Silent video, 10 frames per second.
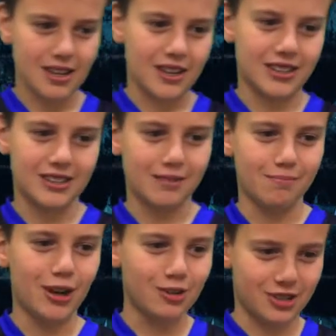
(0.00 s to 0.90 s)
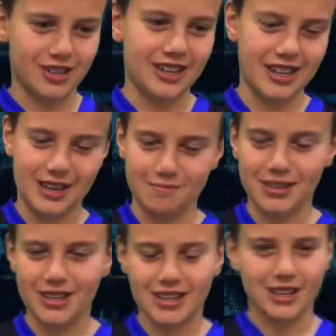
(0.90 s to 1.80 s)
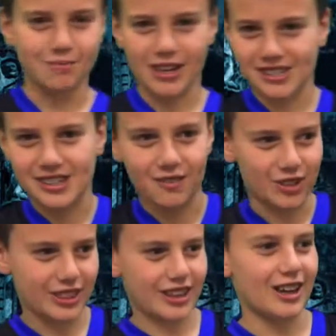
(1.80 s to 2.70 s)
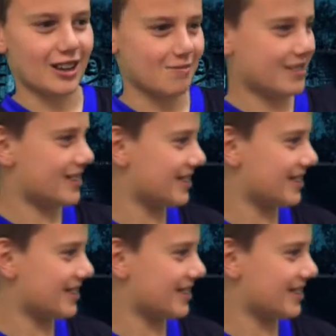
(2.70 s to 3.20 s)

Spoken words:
And then Moseley came, and he messed everything up.